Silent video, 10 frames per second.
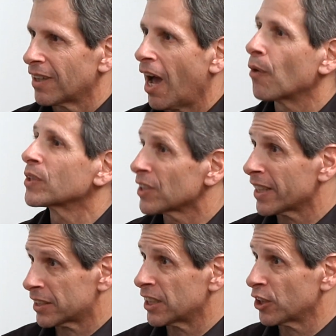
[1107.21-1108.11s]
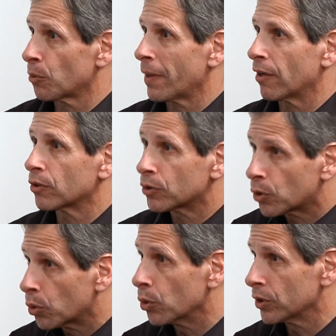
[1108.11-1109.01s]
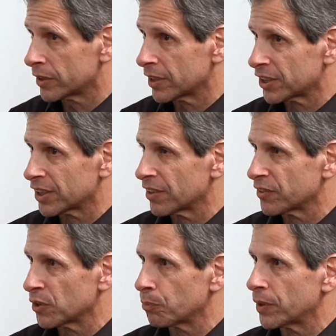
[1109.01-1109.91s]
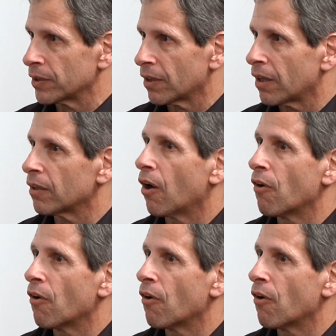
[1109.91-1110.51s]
I always like to hear about cool initiatives in PR.